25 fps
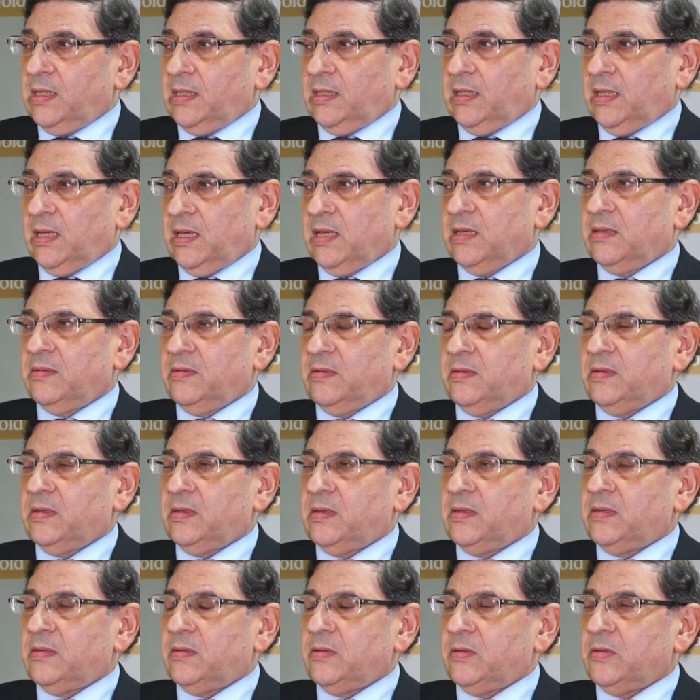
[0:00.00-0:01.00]
uh,
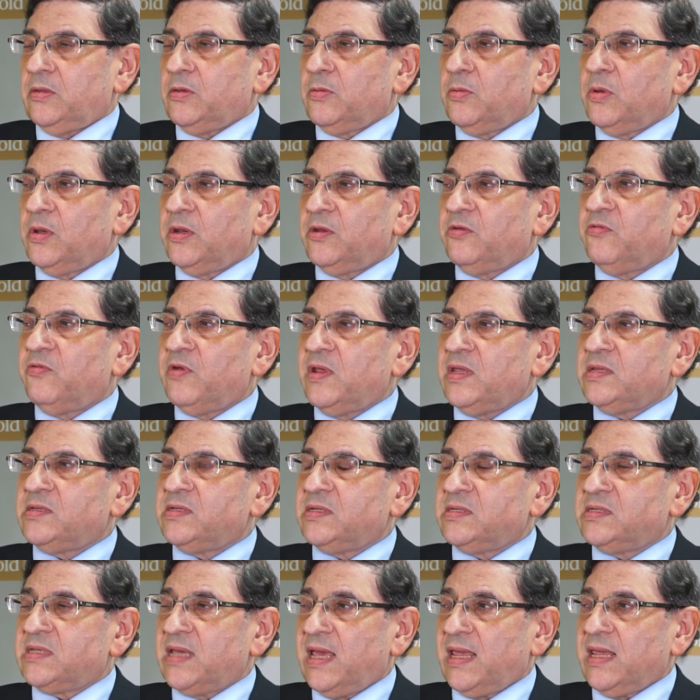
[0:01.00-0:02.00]
you will agree
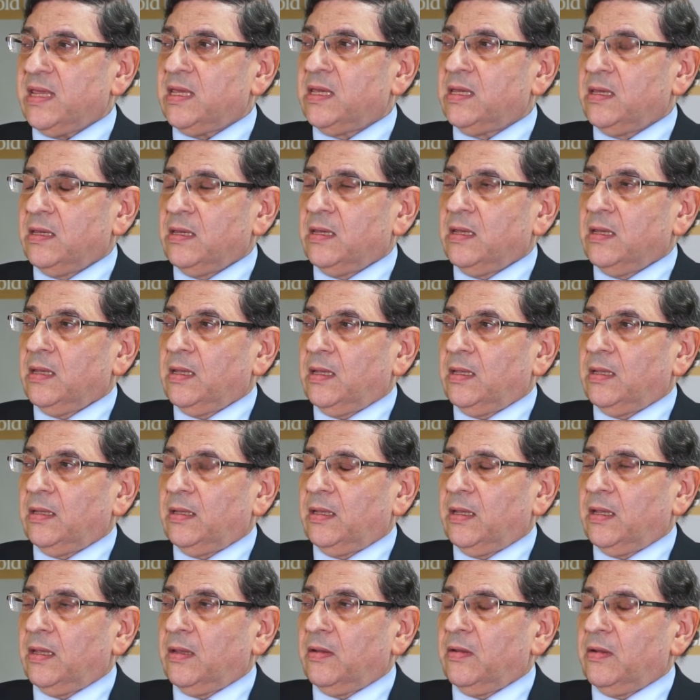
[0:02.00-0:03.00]
to take
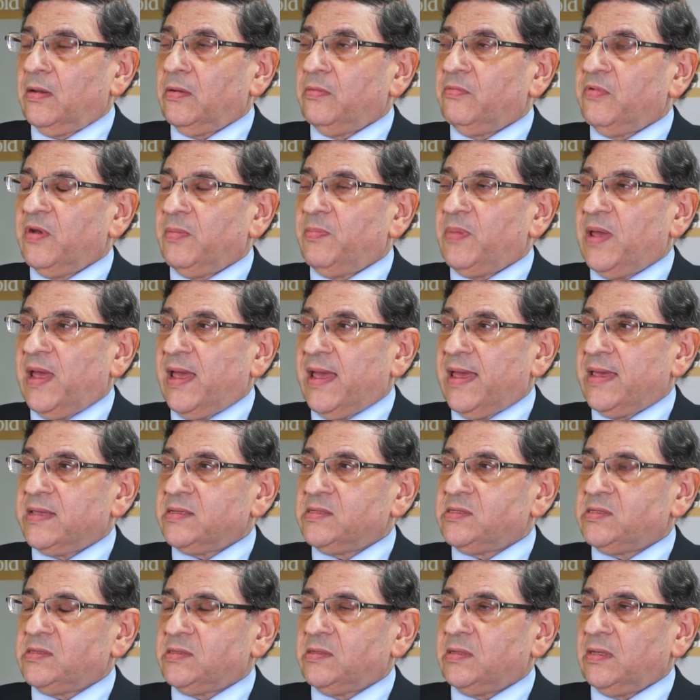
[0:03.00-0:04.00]
uh,
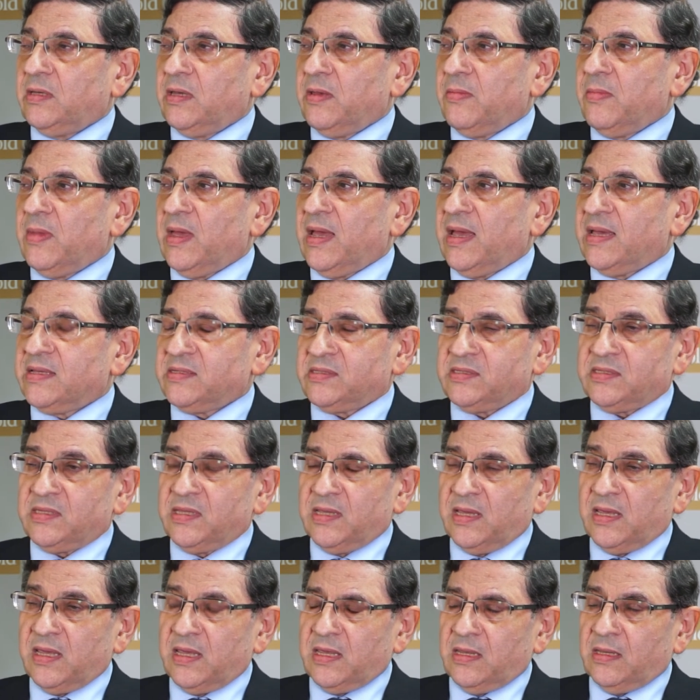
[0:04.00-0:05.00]
repairs um, as
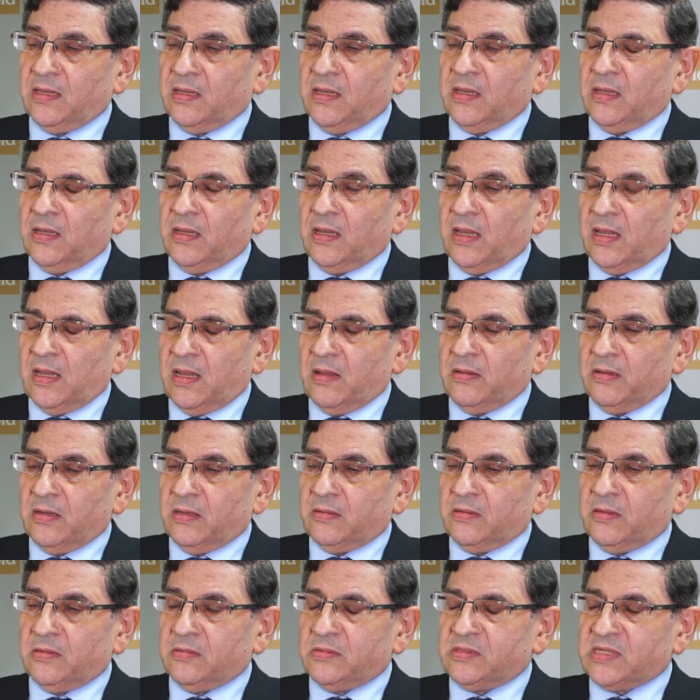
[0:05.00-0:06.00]
they uh,